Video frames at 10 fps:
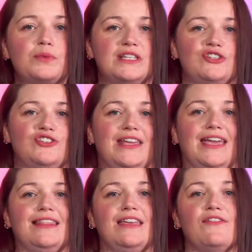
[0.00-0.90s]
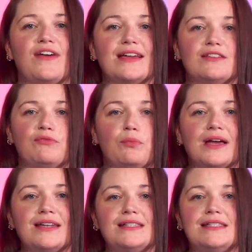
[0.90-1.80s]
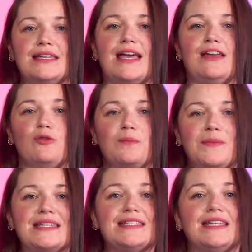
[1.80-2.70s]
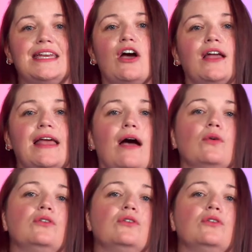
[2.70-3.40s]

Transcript: positioning and the effects of pregnancy and obesity on how